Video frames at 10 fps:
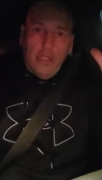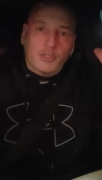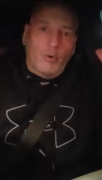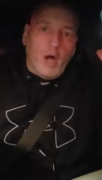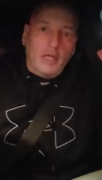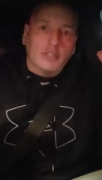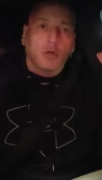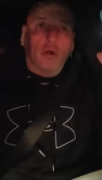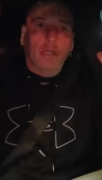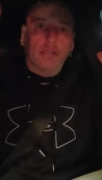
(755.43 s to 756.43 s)

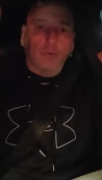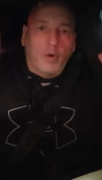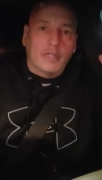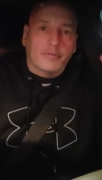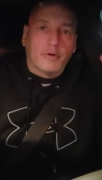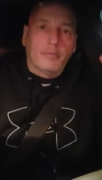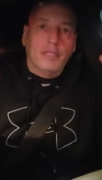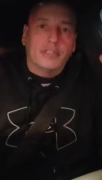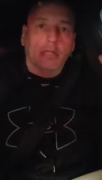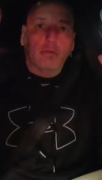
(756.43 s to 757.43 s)
Interrogatories, requests for
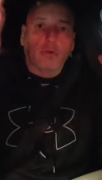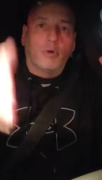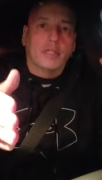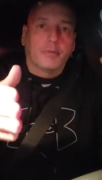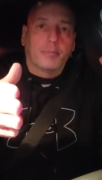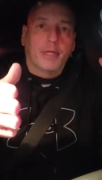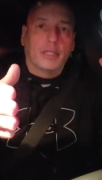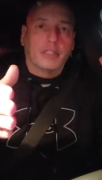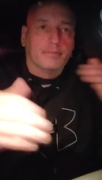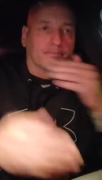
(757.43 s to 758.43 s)
admission, requests for
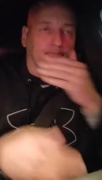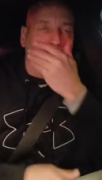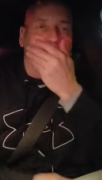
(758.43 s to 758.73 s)
production.